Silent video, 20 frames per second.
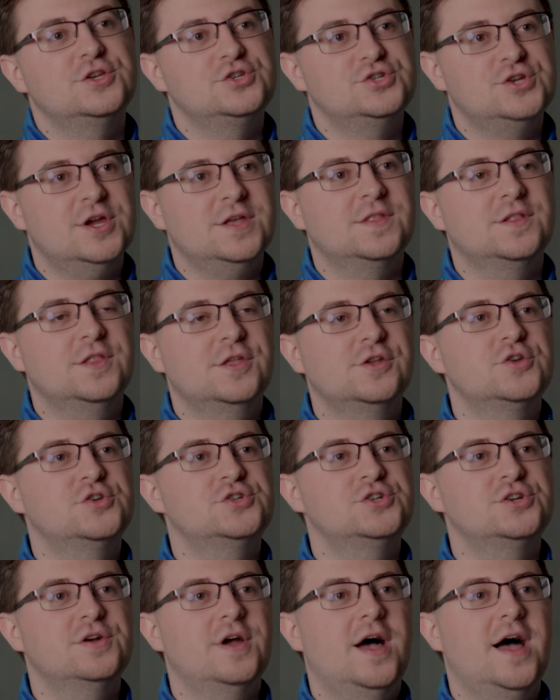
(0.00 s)
check the
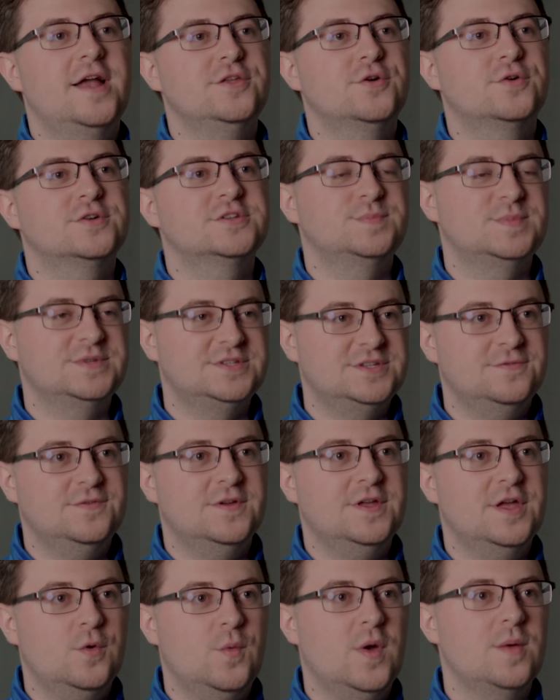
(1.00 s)
literature on your
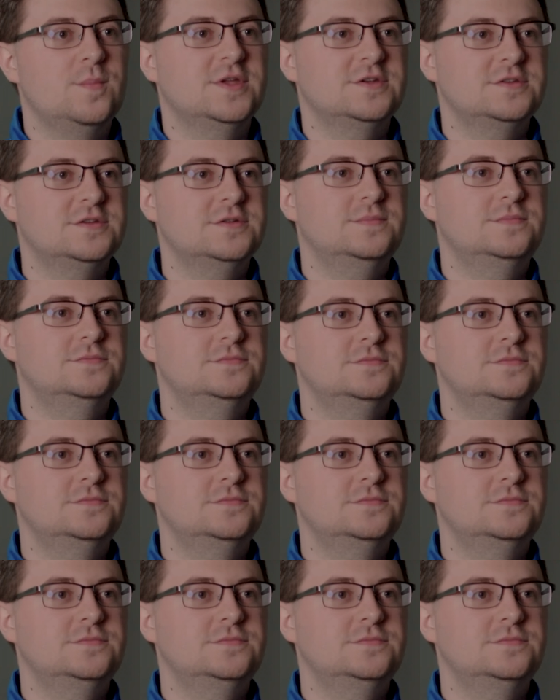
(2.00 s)
specific equipment.